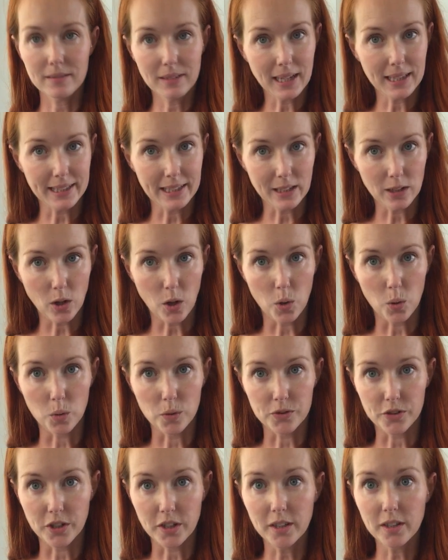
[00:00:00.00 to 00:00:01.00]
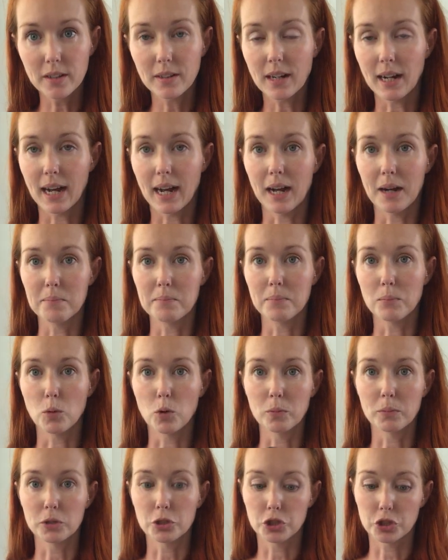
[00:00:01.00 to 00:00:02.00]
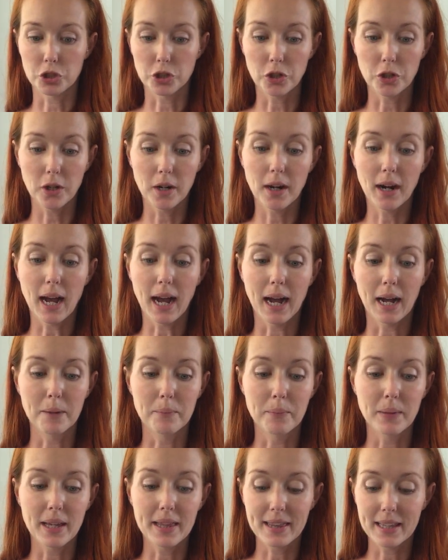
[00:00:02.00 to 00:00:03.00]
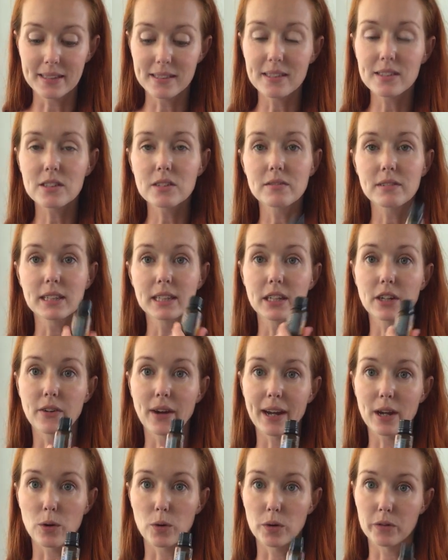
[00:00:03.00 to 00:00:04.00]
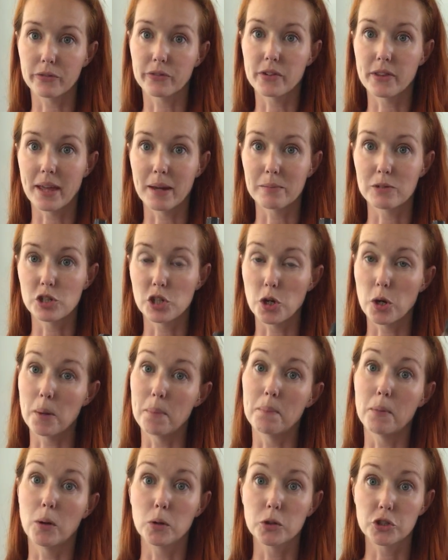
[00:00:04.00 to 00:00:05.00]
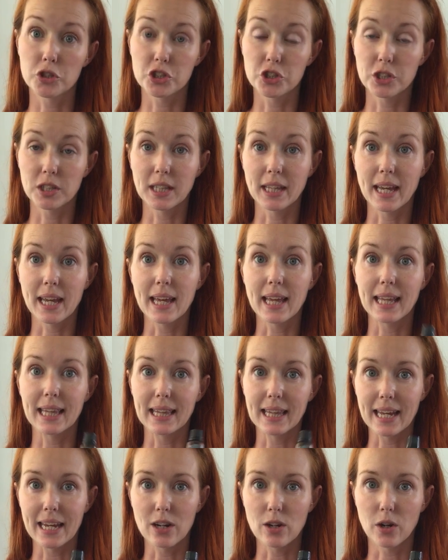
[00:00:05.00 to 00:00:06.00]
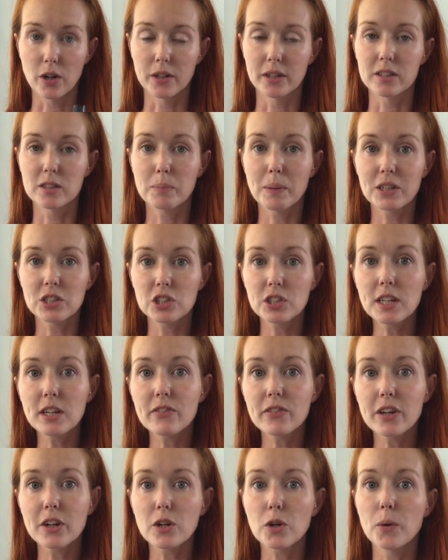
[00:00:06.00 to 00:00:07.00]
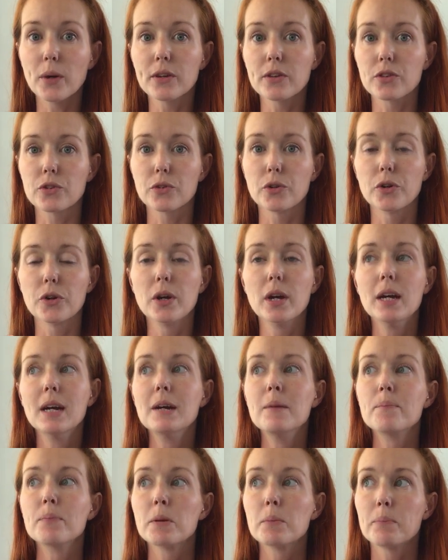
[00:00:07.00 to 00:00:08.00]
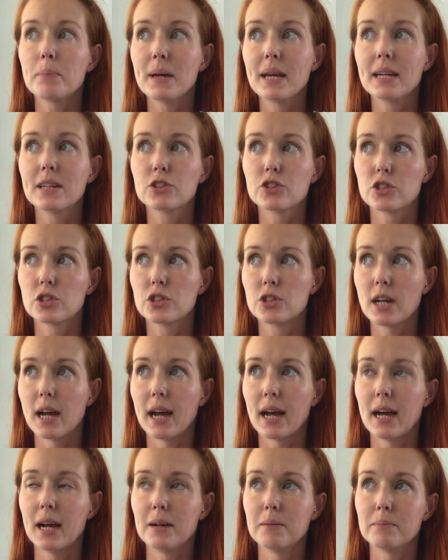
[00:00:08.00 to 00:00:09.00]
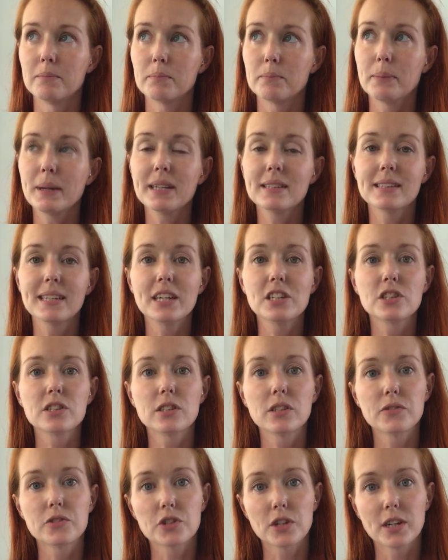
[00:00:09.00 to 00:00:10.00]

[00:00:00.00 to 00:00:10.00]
a little older, more mature, this is a really great oil for them to emotionally lean on, especially if they're going through big stages of